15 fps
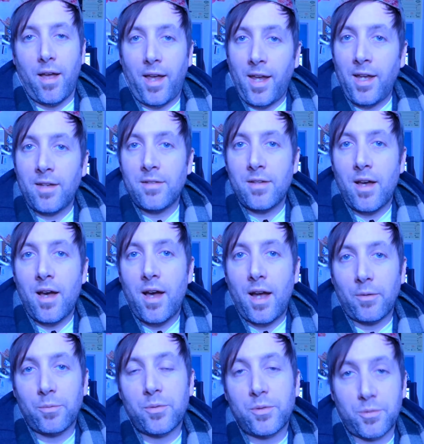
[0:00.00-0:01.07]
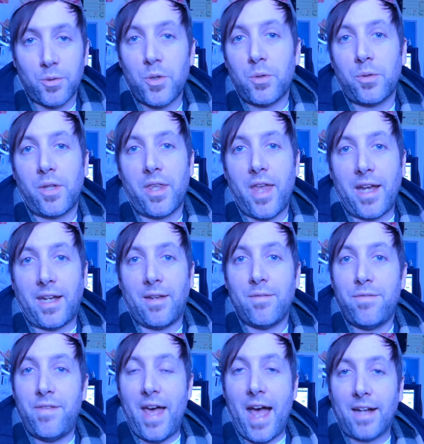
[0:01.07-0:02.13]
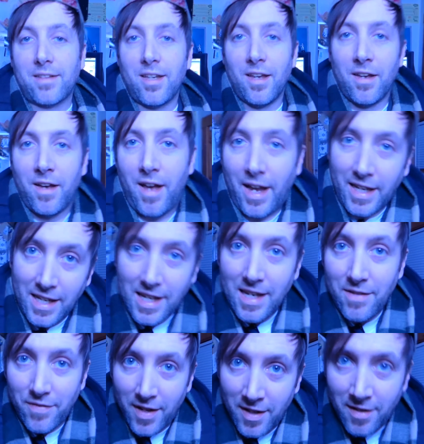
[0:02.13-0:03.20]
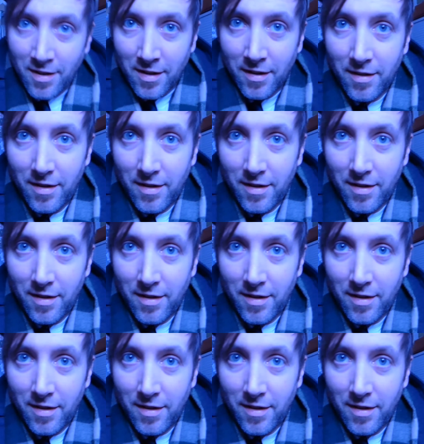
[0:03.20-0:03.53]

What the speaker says: And I grew to really like it. In fact, I even